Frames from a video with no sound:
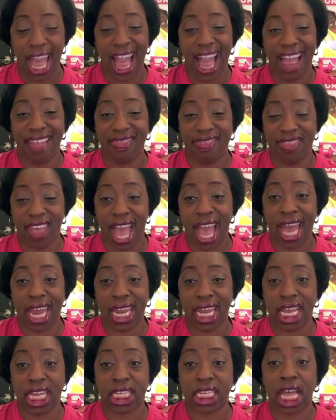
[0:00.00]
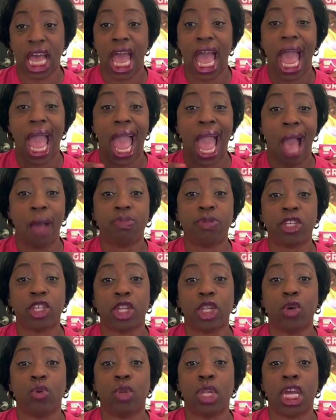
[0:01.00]
And that is
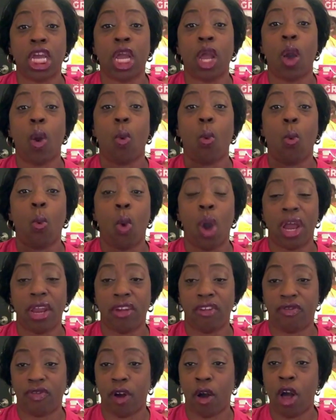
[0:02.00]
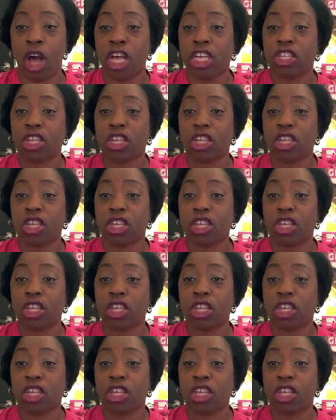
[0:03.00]
absolutely wonderful.